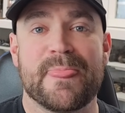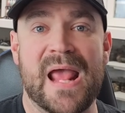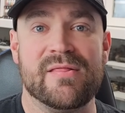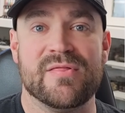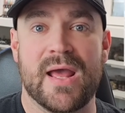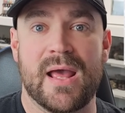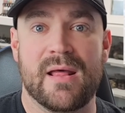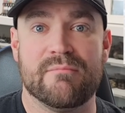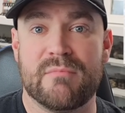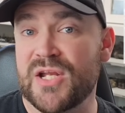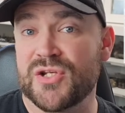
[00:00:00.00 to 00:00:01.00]
And
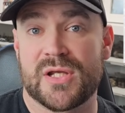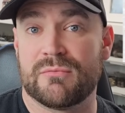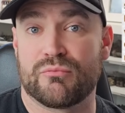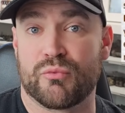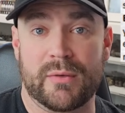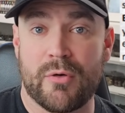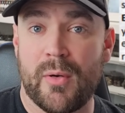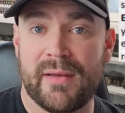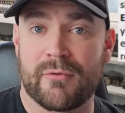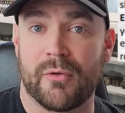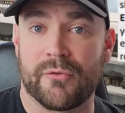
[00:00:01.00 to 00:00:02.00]
then they just get re-roll
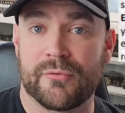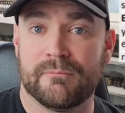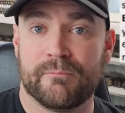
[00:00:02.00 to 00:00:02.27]
hit rolls.